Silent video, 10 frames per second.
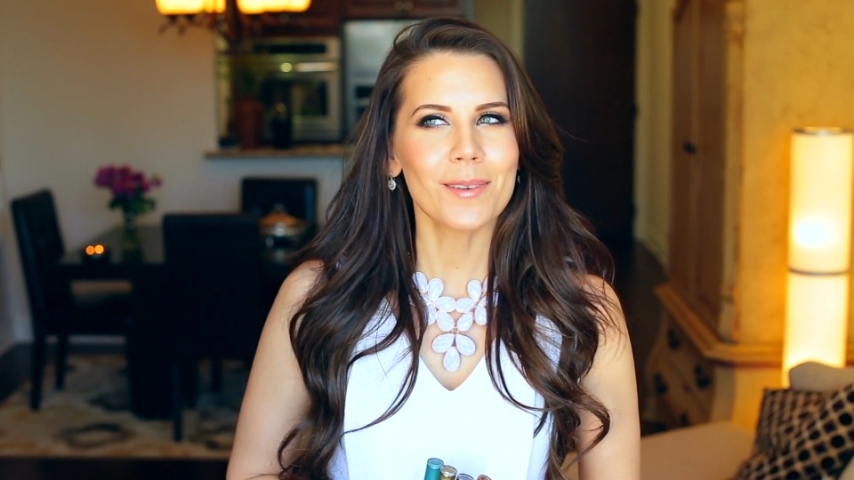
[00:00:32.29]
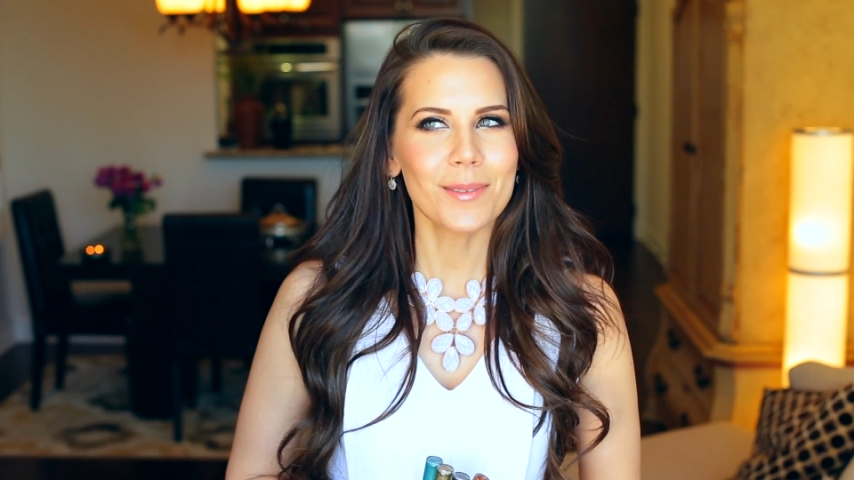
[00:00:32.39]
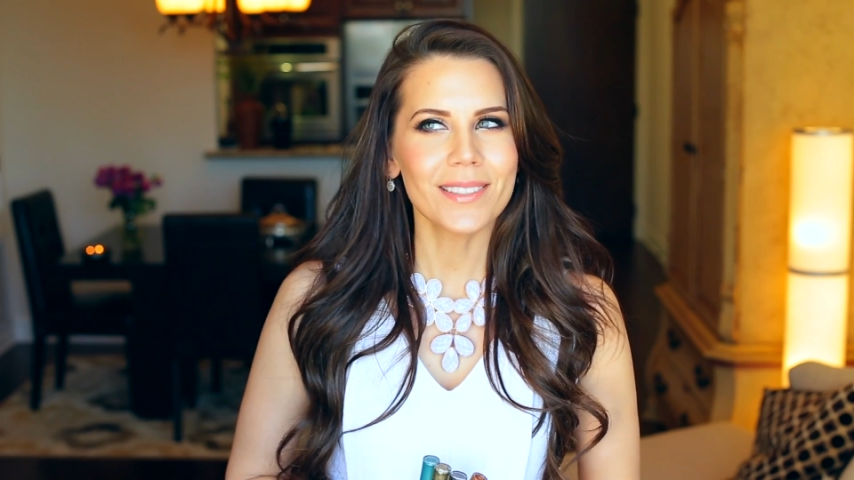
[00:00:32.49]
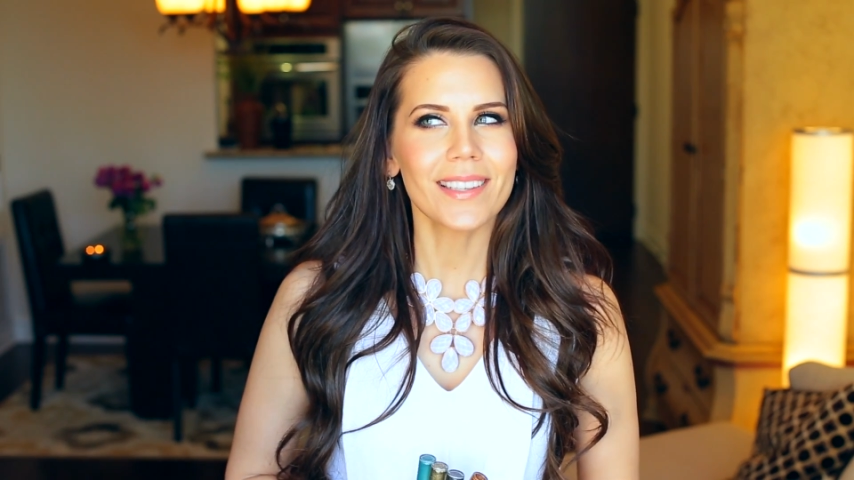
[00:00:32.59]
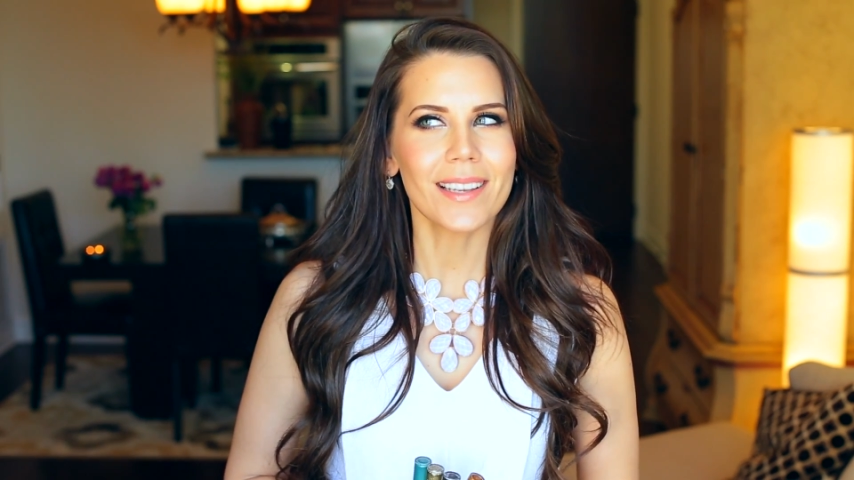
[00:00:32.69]

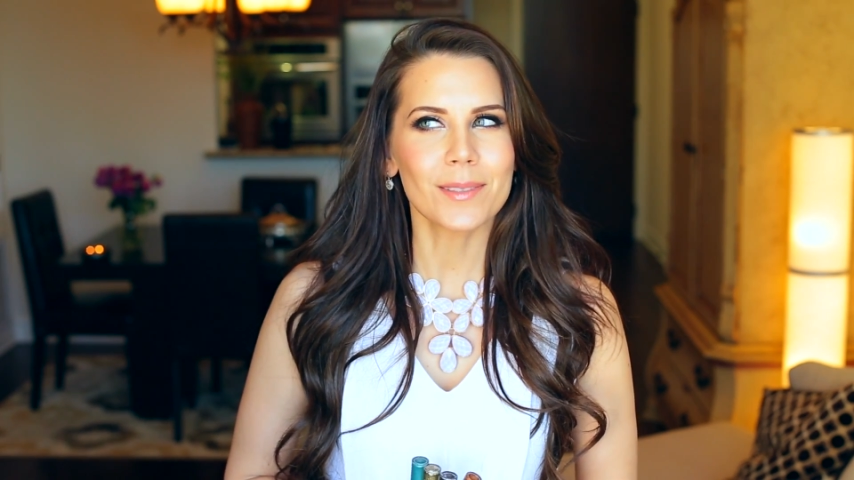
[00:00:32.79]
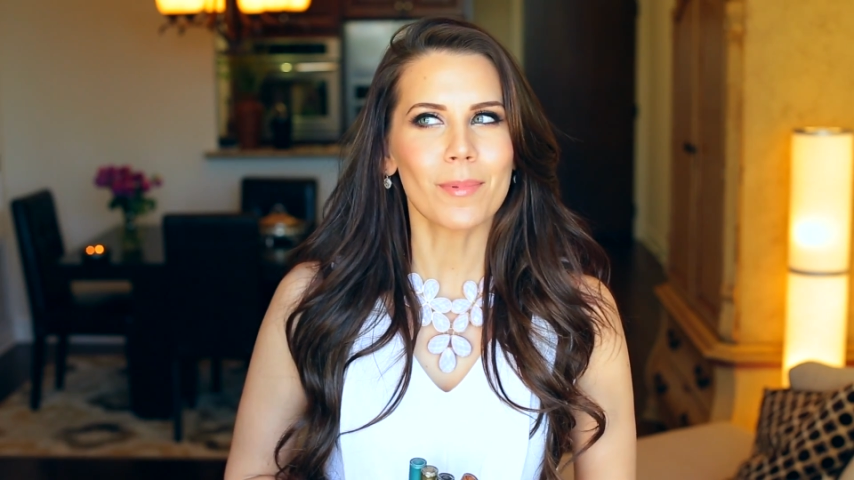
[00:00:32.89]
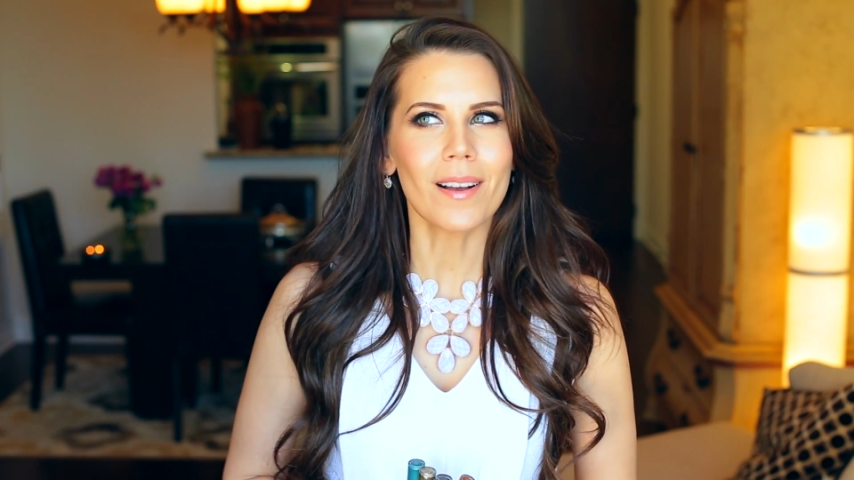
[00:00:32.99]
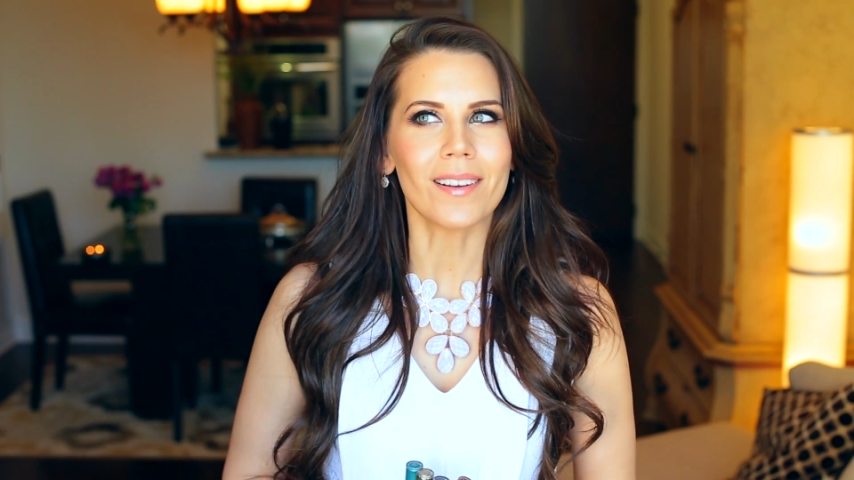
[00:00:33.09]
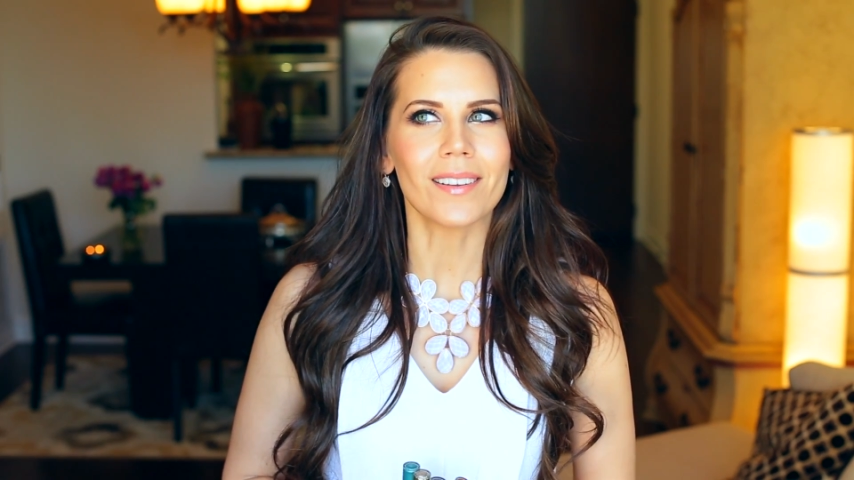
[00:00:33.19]
those as
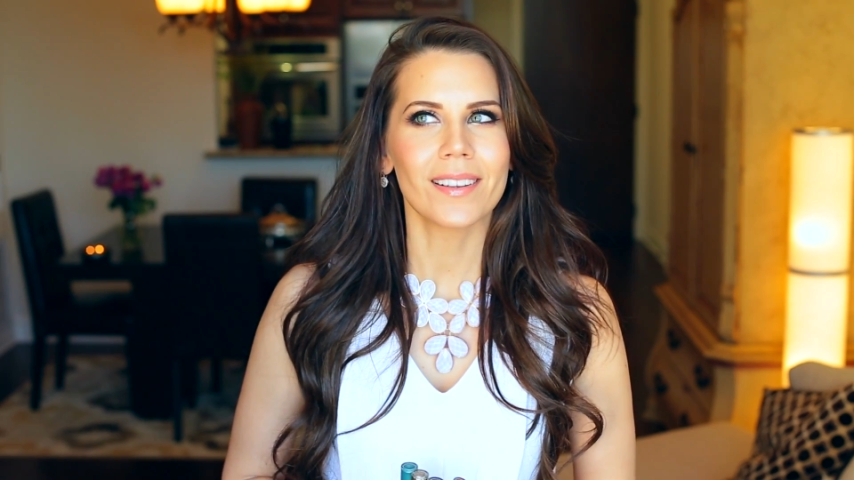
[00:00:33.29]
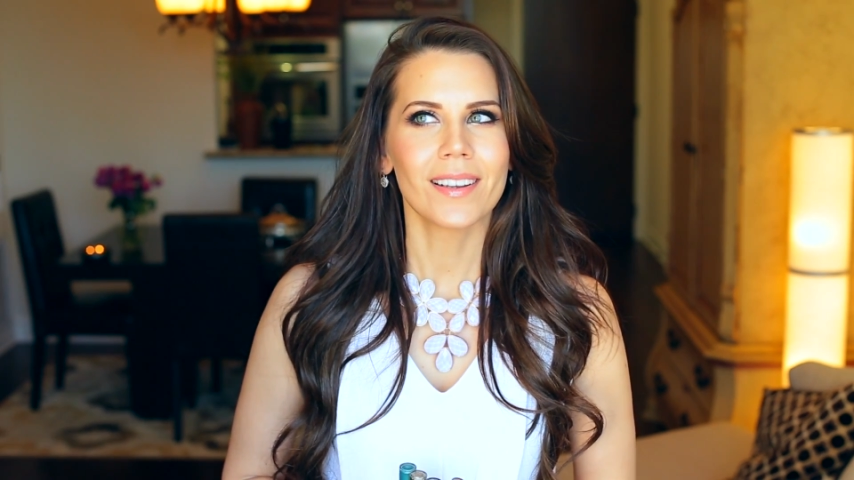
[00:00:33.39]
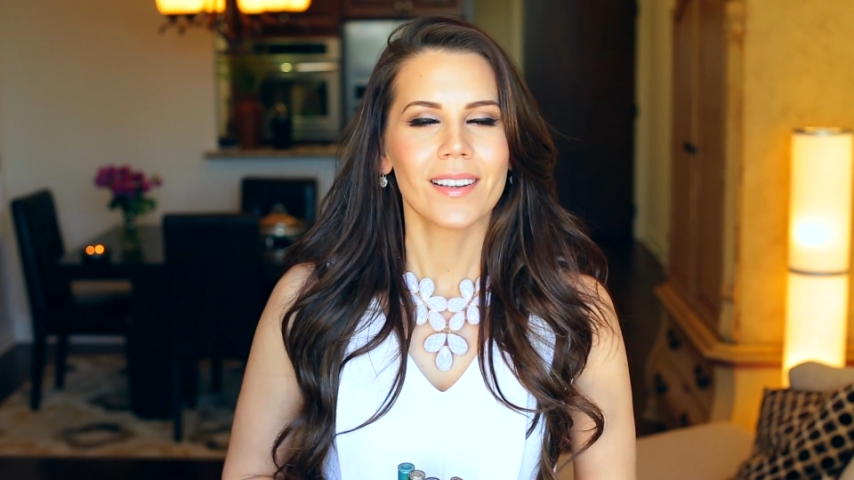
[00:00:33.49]
well.